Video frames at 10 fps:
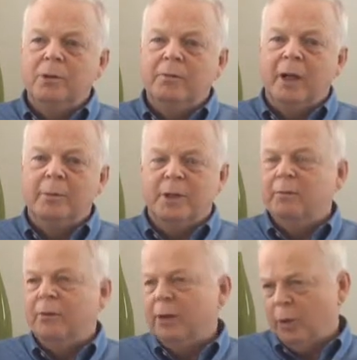developed
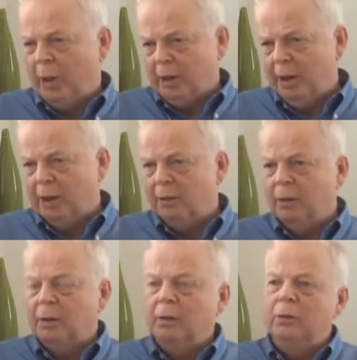very quickly
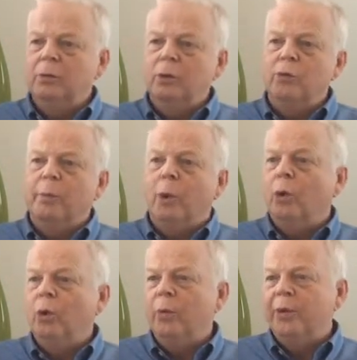a good
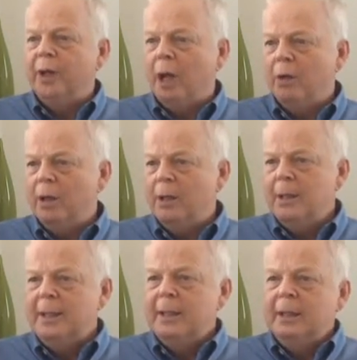rapport with the owner.
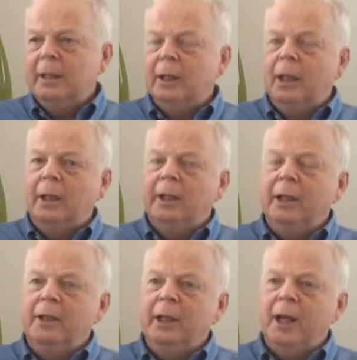And
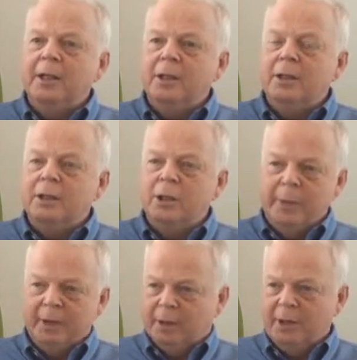he indicated to
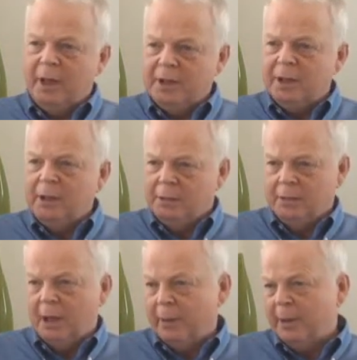me that yes, he'd
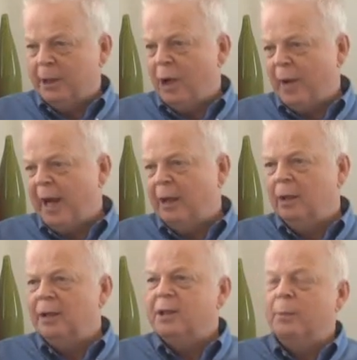like me to go ahead
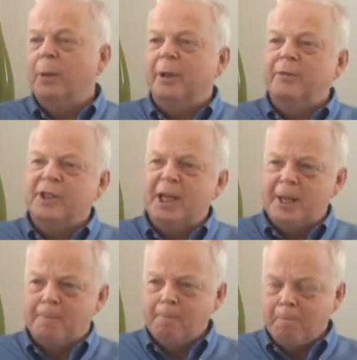and list the property for
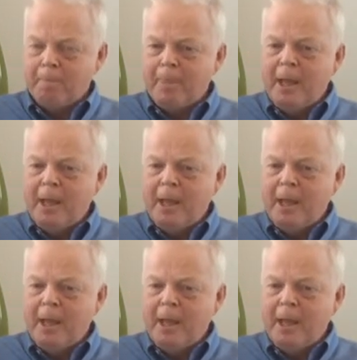sale.